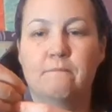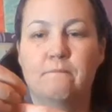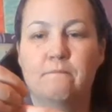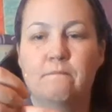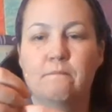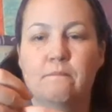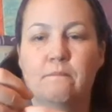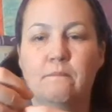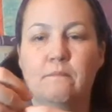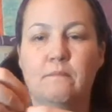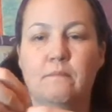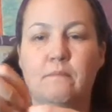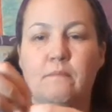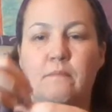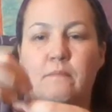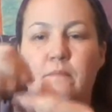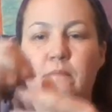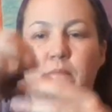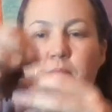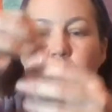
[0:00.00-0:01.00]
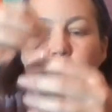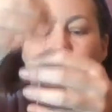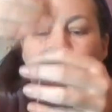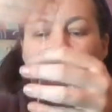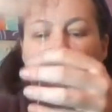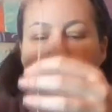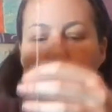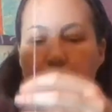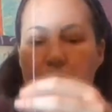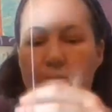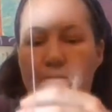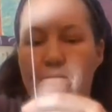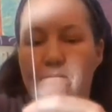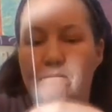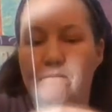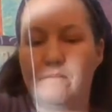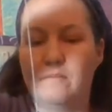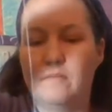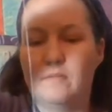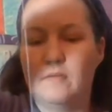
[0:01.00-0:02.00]
forward the next part till I'm done,
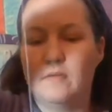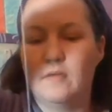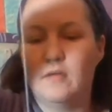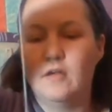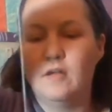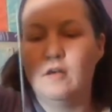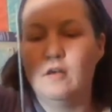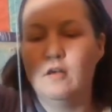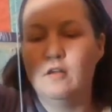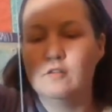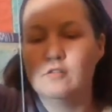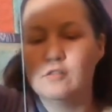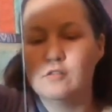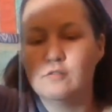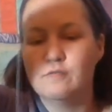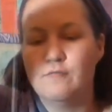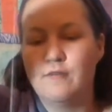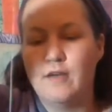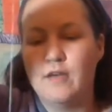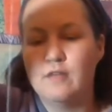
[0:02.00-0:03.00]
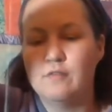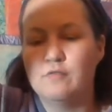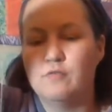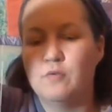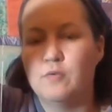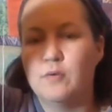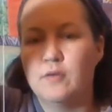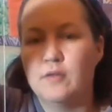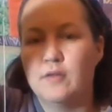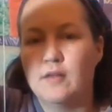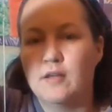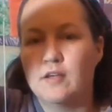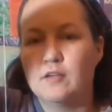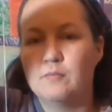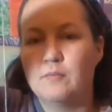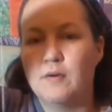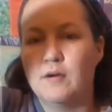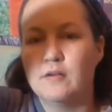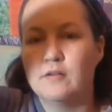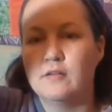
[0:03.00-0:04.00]
because you don't need to listen to me
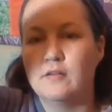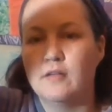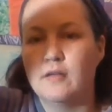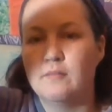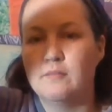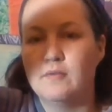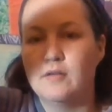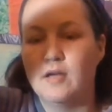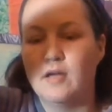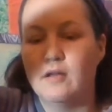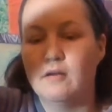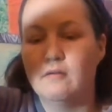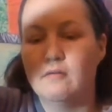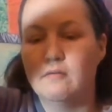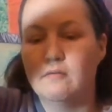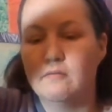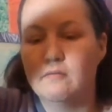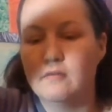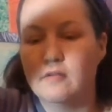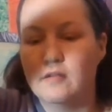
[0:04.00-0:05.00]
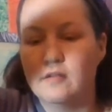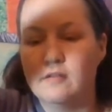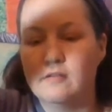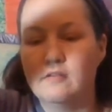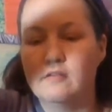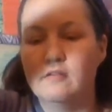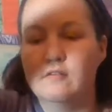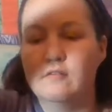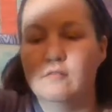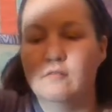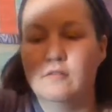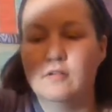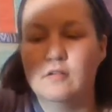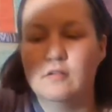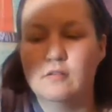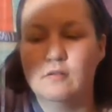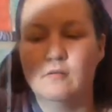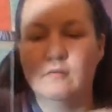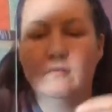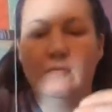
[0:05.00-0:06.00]
count these
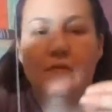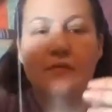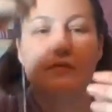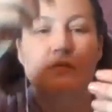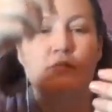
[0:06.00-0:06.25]
beads.